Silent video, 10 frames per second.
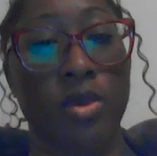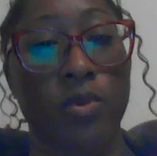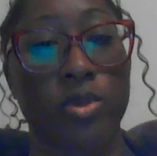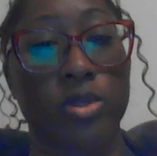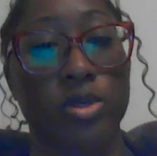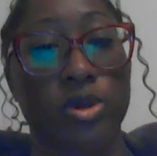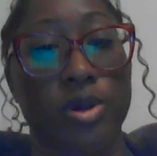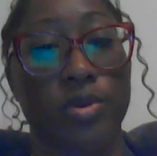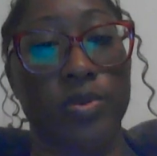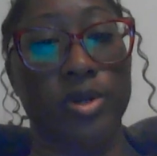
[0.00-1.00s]
will
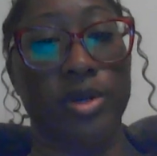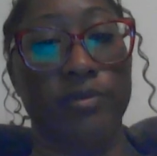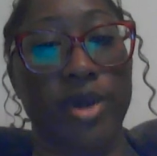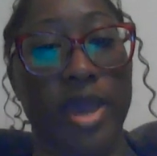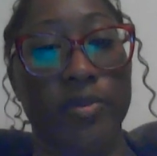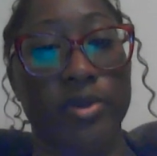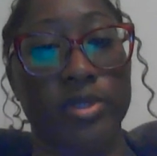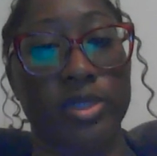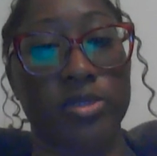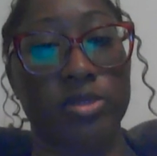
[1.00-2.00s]
occur whenever a
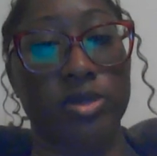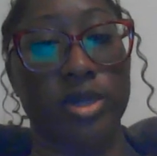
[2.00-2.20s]
releaser